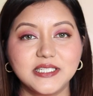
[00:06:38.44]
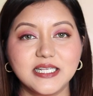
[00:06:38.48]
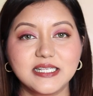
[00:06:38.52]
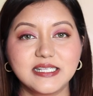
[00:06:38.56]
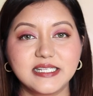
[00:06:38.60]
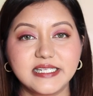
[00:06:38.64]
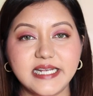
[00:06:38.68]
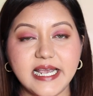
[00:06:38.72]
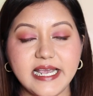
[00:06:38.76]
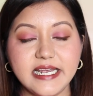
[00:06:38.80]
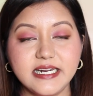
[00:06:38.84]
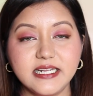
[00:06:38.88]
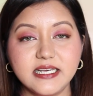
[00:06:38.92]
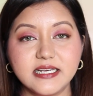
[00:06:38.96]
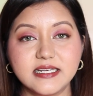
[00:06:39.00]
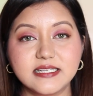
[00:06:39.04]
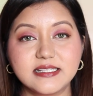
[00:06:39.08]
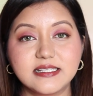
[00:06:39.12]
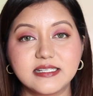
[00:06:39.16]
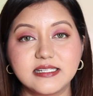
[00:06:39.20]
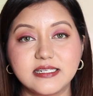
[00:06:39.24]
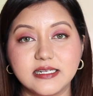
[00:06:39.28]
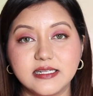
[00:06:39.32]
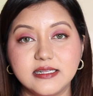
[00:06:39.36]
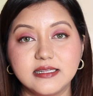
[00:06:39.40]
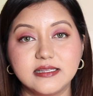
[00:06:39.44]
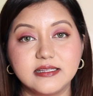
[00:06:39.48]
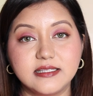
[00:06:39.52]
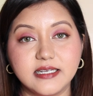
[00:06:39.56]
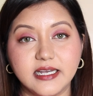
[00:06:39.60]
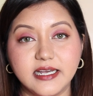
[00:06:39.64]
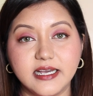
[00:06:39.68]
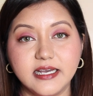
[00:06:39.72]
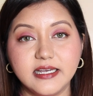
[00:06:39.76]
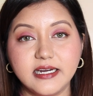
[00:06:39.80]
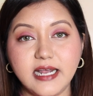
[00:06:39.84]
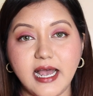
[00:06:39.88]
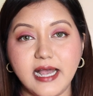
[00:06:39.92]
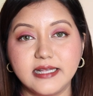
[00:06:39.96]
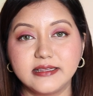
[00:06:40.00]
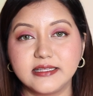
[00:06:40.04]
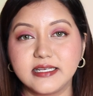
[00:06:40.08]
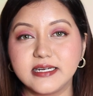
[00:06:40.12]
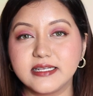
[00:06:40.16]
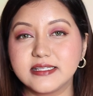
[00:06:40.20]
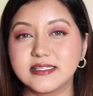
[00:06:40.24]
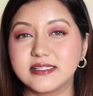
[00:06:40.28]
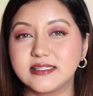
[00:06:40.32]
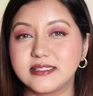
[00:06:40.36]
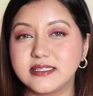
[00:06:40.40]
the stain is still there and there
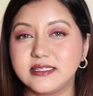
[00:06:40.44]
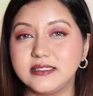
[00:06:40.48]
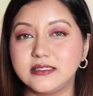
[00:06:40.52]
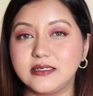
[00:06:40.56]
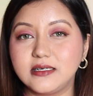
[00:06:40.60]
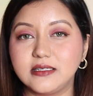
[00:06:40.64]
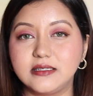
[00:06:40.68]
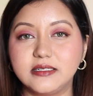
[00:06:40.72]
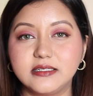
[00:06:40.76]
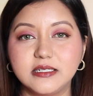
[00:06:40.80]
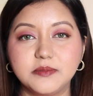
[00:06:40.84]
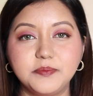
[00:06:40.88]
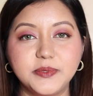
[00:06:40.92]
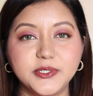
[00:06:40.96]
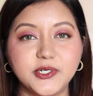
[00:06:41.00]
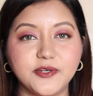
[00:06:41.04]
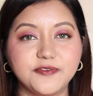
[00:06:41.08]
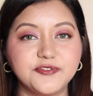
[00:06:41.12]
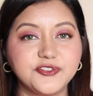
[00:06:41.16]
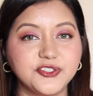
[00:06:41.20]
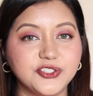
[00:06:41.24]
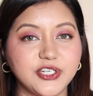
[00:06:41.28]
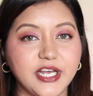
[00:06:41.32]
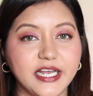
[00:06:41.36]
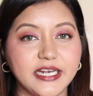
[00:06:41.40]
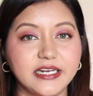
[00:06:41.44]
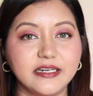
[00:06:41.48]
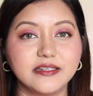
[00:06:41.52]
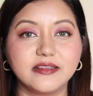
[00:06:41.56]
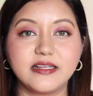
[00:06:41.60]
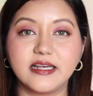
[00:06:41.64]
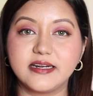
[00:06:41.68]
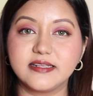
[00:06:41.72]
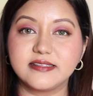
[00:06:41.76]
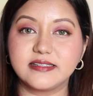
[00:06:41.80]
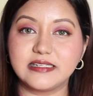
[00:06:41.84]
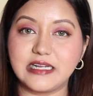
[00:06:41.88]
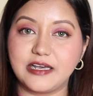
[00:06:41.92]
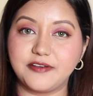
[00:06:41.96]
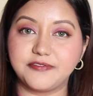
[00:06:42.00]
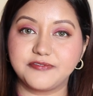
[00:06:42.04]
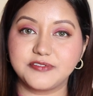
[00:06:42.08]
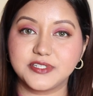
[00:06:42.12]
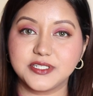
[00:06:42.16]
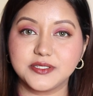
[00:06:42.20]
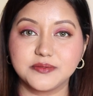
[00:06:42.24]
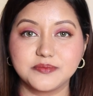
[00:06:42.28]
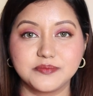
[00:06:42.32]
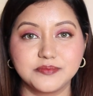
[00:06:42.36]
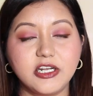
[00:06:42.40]
is still a little bit of shine that is
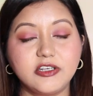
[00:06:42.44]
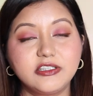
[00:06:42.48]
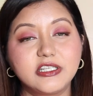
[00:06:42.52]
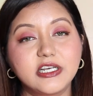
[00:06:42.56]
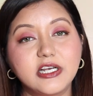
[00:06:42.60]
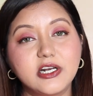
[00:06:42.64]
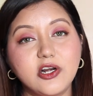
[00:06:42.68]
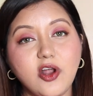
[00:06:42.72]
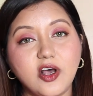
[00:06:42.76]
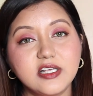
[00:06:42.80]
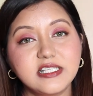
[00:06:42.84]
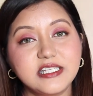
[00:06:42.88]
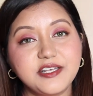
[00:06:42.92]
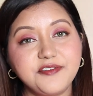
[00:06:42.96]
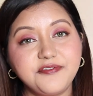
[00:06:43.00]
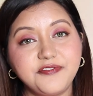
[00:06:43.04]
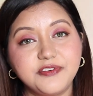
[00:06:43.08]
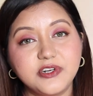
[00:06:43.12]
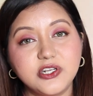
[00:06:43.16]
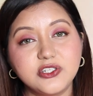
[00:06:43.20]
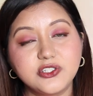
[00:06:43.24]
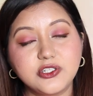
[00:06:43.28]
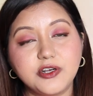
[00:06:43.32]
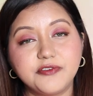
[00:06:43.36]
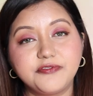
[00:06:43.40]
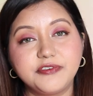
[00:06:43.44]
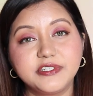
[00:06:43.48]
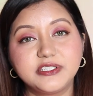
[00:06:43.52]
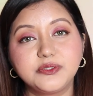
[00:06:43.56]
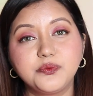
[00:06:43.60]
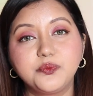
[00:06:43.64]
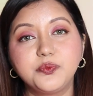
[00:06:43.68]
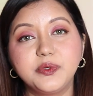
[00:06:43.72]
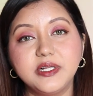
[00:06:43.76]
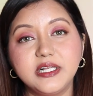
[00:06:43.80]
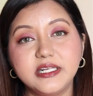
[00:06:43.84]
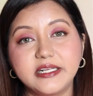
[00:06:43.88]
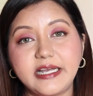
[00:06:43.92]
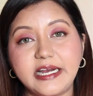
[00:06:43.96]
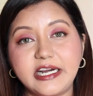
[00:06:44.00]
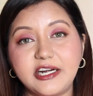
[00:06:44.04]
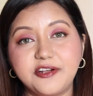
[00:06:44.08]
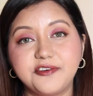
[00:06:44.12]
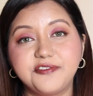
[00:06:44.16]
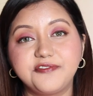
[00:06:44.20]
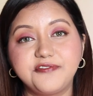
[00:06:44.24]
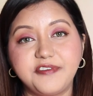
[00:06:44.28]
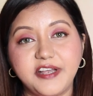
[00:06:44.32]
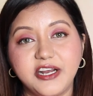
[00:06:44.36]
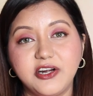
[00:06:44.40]
left now the glossy finish of it will kind
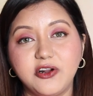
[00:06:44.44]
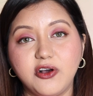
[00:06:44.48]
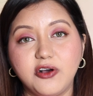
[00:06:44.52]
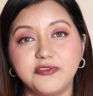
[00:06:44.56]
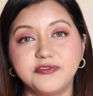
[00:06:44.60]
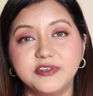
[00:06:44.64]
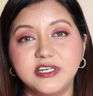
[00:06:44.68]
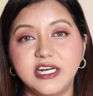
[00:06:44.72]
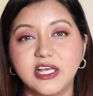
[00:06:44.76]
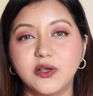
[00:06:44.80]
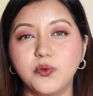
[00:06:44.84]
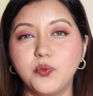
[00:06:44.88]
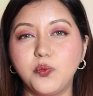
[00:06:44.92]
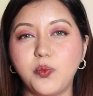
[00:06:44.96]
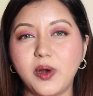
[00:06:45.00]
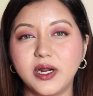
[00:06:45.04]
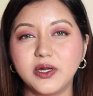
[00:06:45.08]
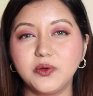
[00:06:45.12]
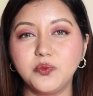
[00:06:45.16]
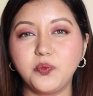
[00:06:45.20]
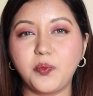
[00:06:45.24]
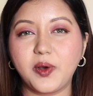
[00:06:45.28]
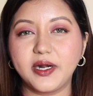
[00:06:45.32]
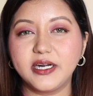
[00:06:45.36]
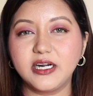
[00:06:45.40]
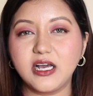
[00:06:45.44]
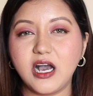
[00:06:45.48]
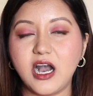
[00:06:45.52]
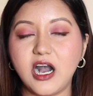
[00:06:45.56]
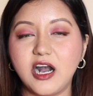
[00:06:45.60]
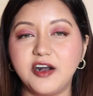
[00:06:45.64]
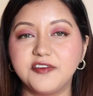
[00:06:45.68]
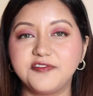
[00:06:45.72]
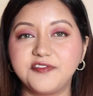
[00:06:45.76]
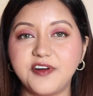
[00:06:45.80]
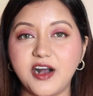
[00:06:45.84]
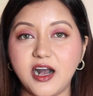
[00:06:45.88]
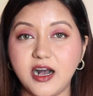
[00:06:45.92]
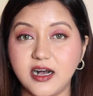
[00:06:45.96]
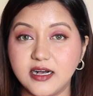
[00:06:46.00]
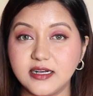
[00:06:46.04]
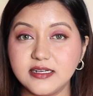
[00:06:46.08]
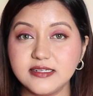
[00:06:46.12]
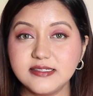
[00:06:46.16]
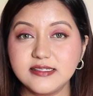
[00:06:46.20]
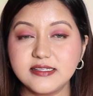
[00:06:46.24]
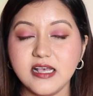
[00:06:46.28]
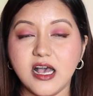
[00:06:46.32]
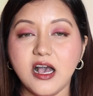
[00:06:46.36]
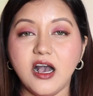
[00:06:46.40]
of fade off in like one, one and a half
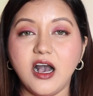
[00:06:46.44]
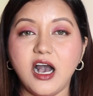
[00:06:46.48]
hours.